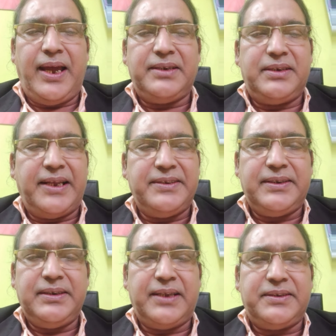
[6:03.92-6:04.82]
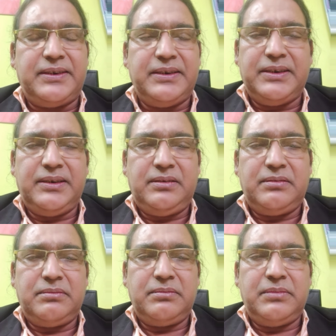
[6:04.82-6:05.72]
and dancing and singing
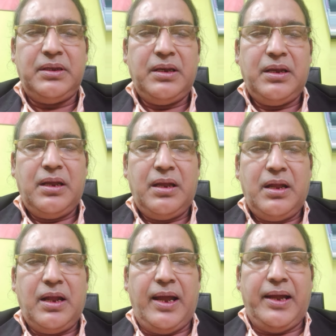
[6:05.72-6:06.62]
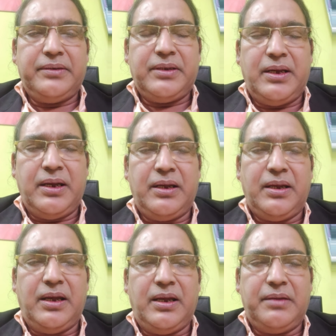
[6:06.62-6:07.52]
and
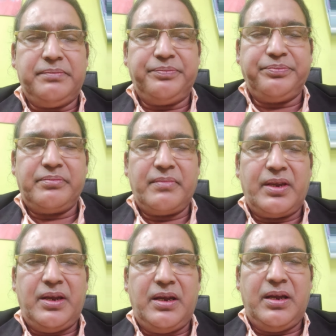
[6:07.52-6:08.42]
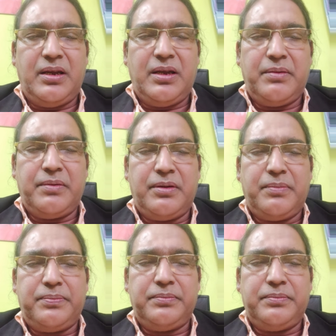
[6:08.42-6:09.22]
uh, uh,